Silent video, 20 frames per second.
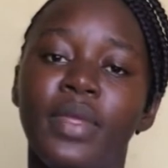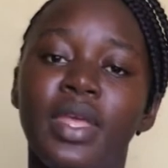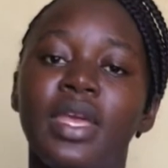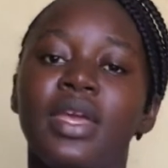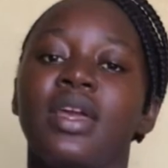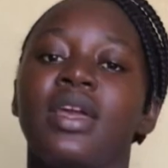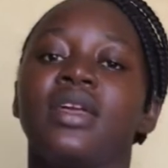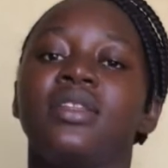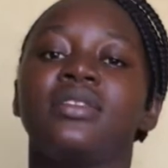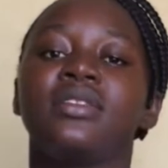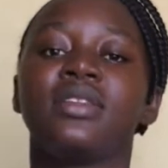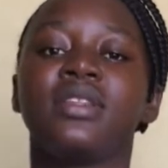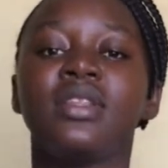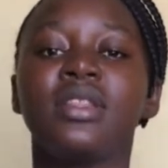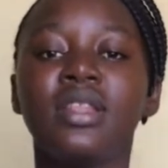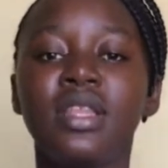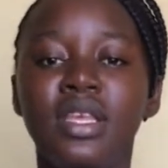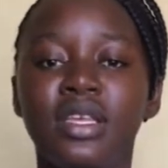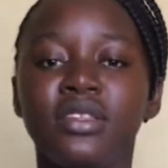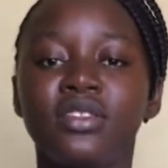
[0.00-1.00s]
It
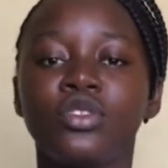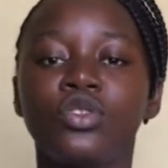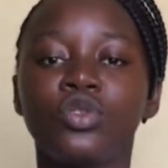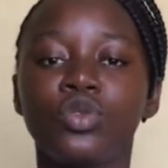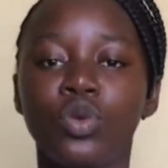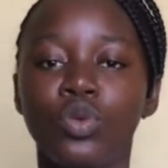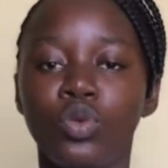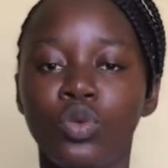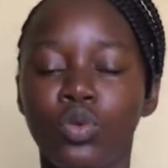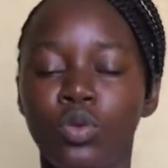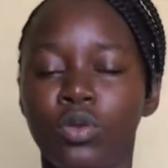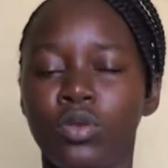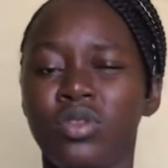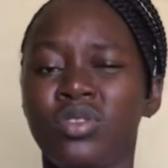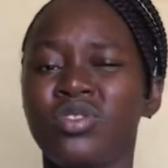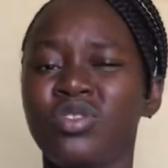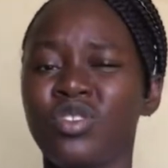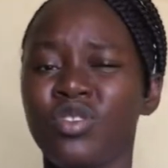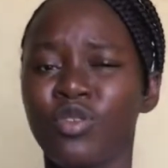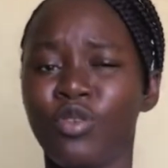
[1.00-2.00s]
leads
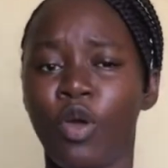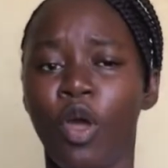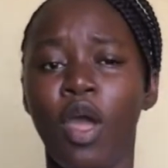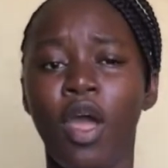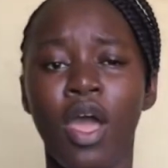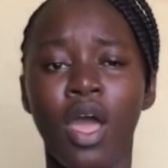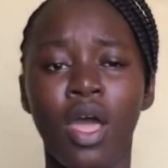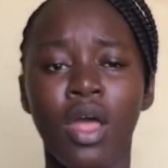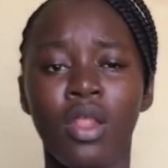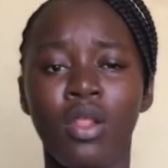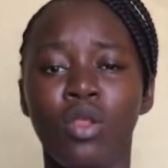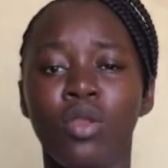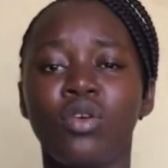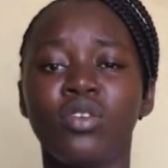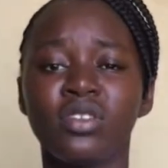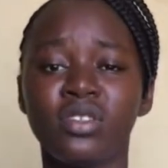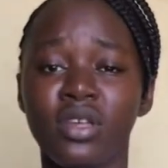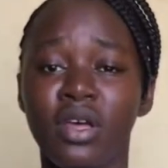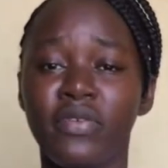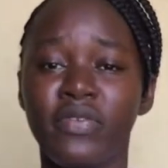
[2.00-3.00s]
to low
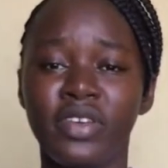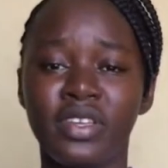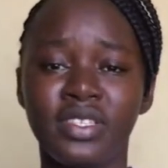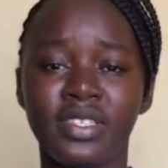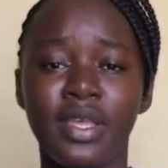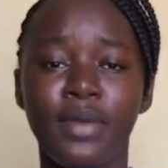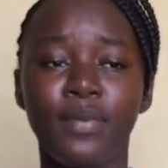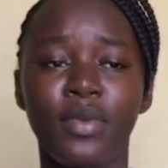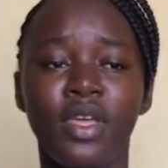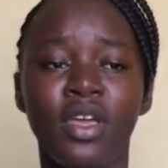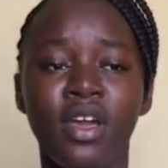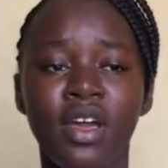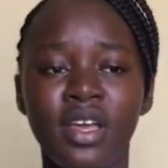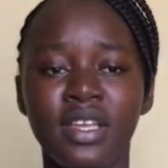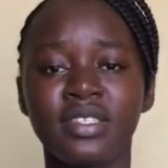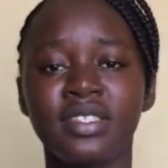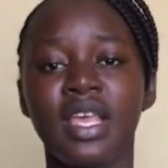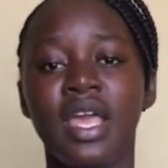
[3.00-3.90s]
self-esteem because